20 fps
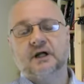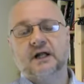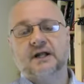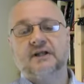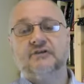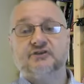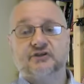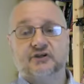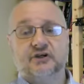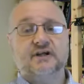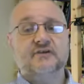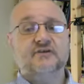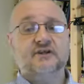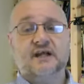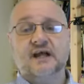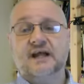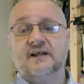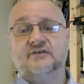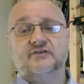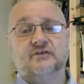And it's trying to
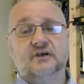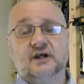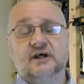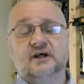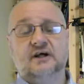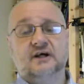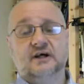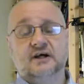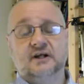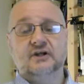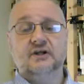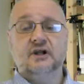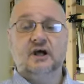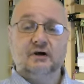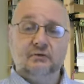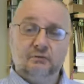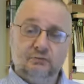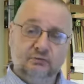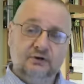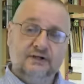get
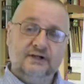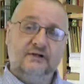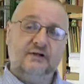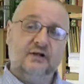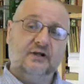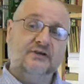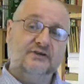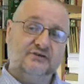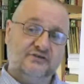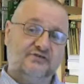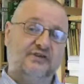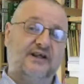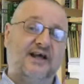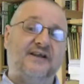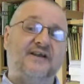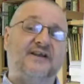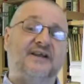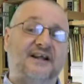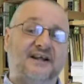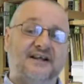a real
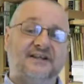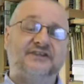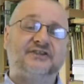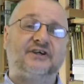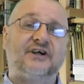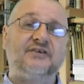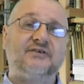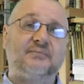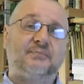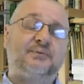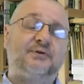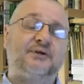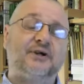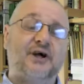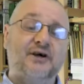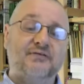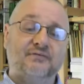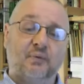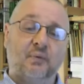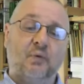understanding and trying to put
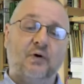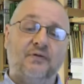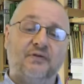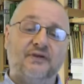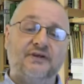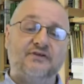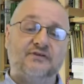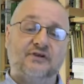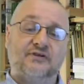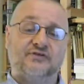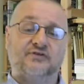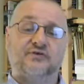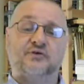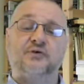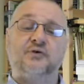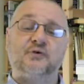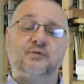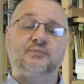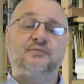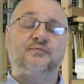over what these
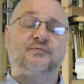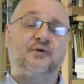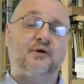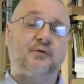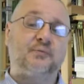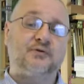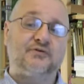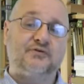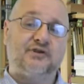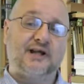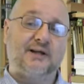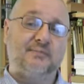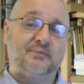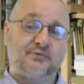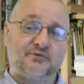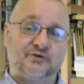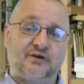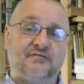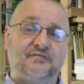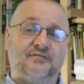school performance
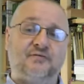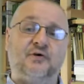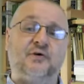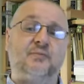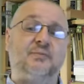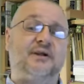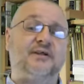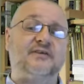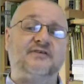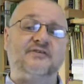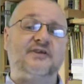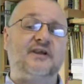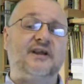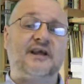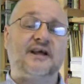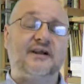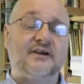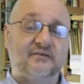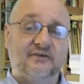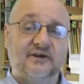tables are for, but it's done
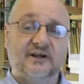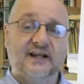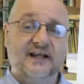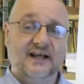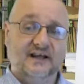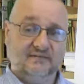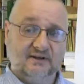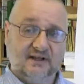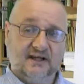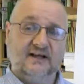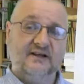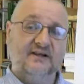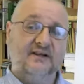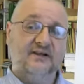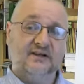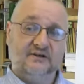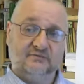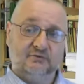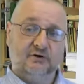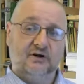it in a really
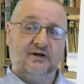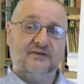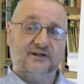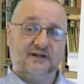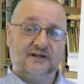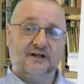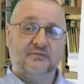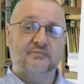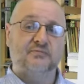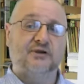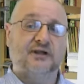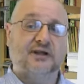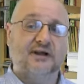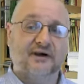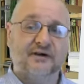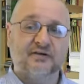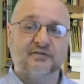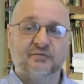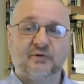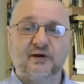heavy-handed and rather clumsy
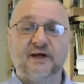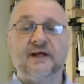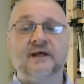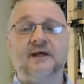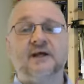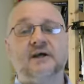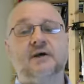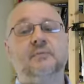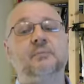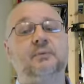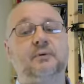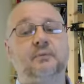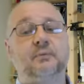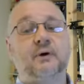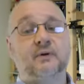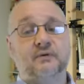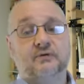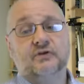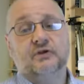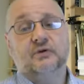kind of way. But
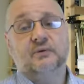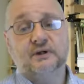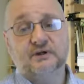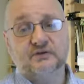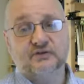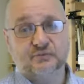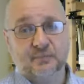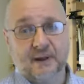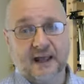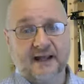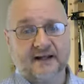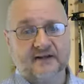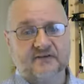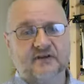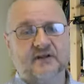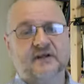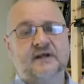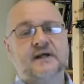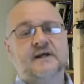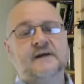what do you expect?